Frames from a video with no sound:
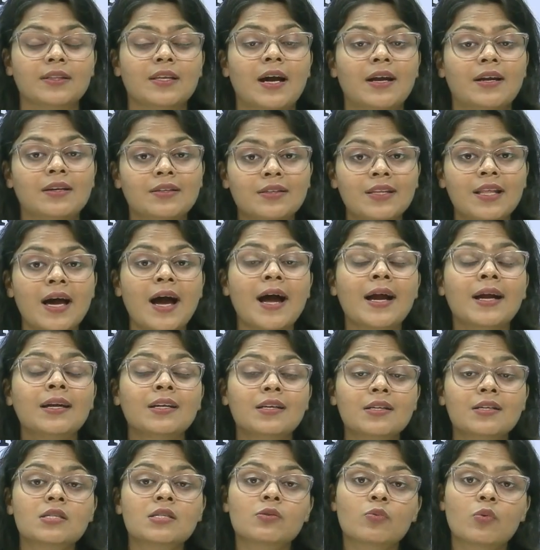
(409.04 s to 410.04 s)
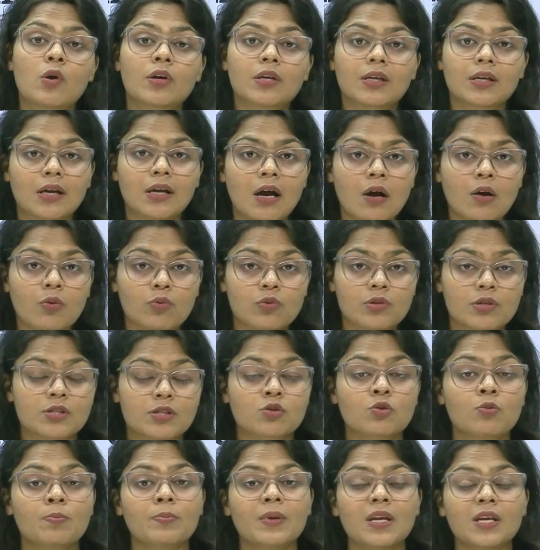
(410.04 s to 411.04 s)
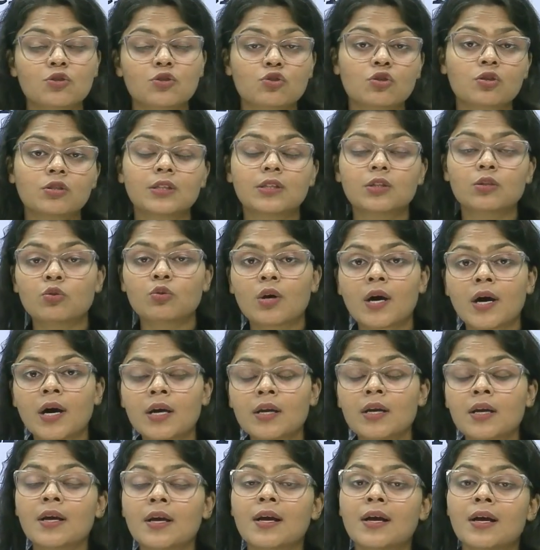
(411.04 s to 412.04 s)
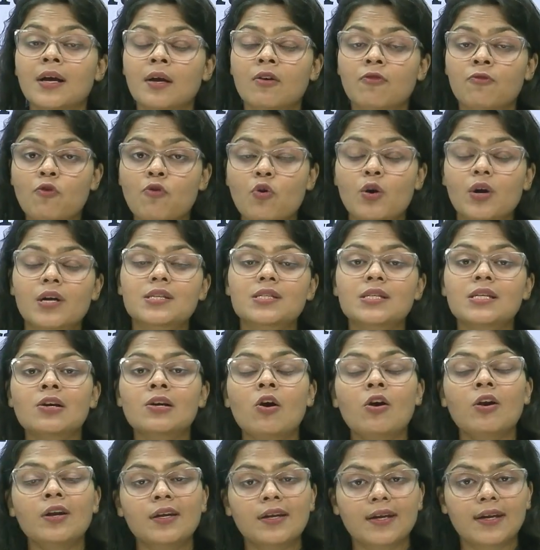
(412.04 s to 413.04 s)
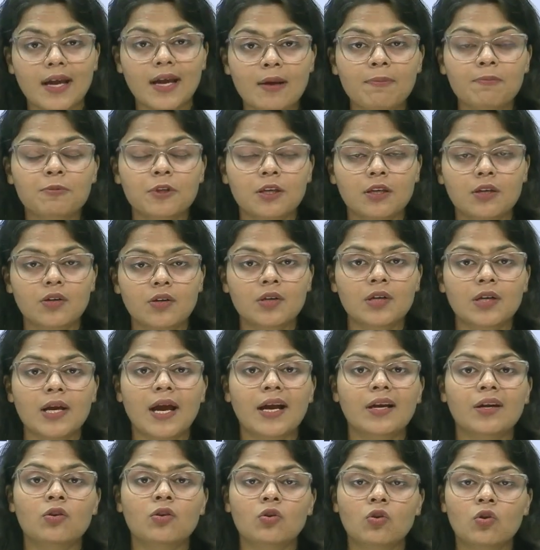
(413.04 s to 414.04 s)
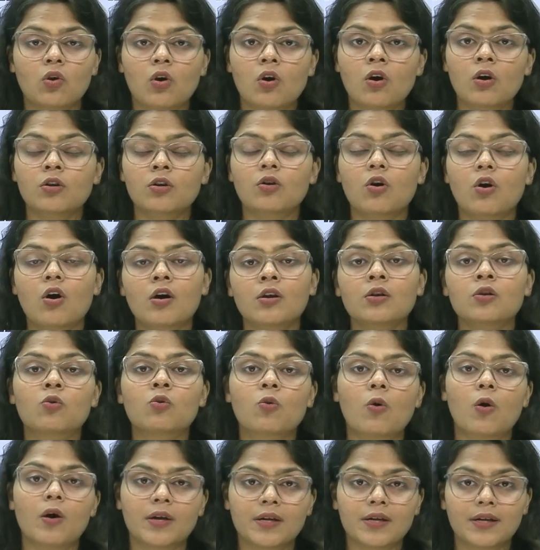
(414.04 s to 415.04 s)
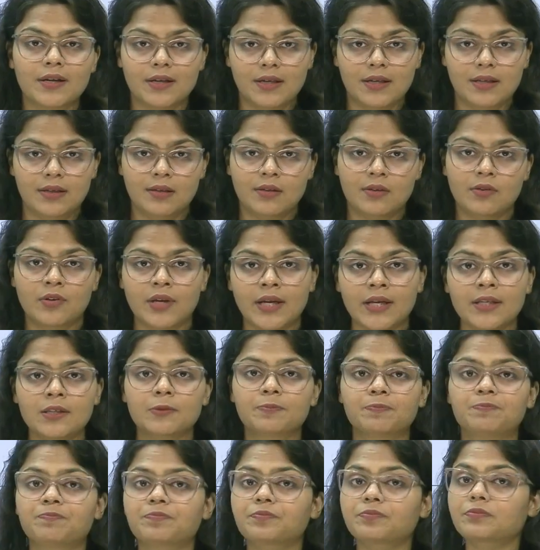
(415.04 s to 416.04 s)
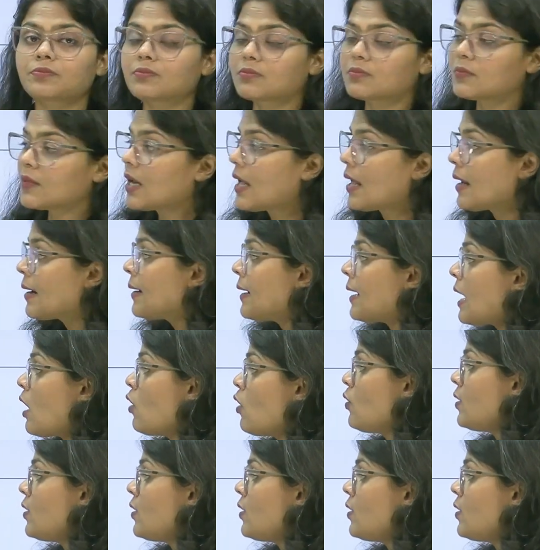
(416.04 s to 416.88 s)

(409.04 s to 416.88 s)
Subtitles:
that, that is what counts. So make sure that you are focusing on depth here and not on quantity, right? Now